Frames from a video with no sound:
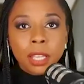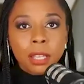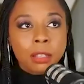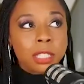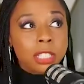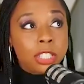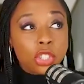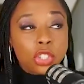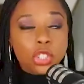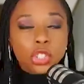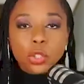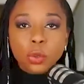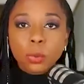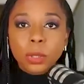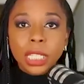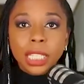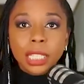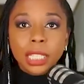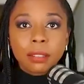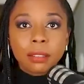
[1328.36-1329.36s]

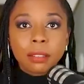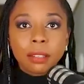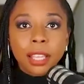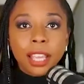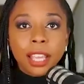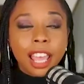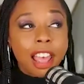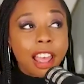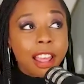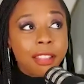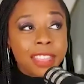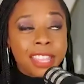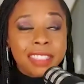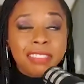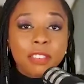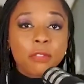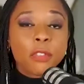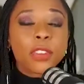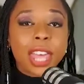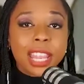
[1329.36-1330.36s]
discrete then
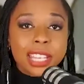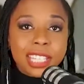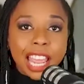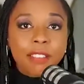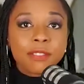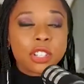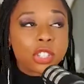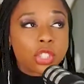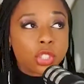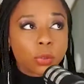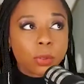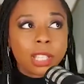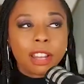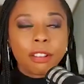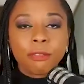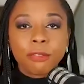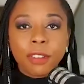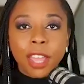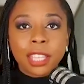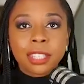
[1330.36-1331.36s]
for that to have discrete
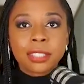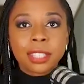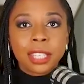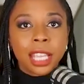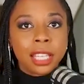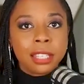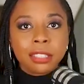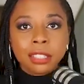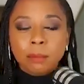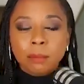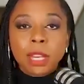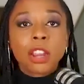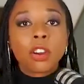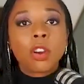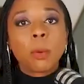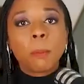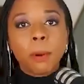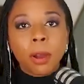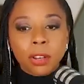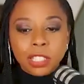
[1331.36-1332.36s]
effects in some narrow
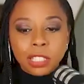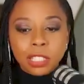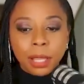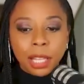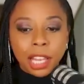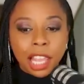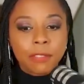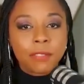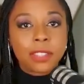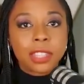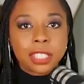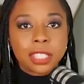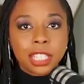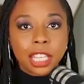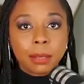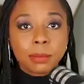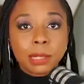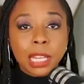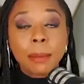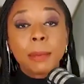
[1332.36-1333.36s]
parts of my life at the
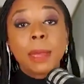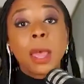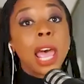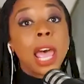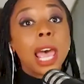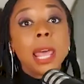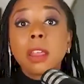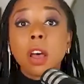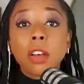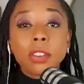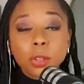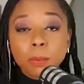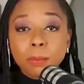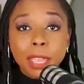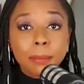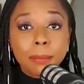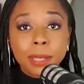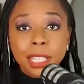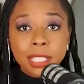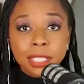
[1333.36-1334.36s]
same time and also
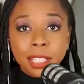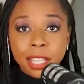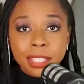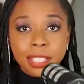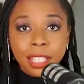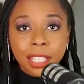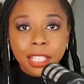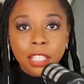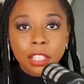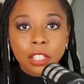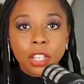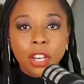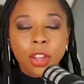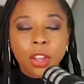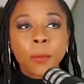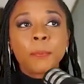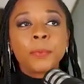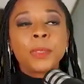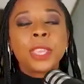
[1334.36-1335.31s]
maybe it doesn't you know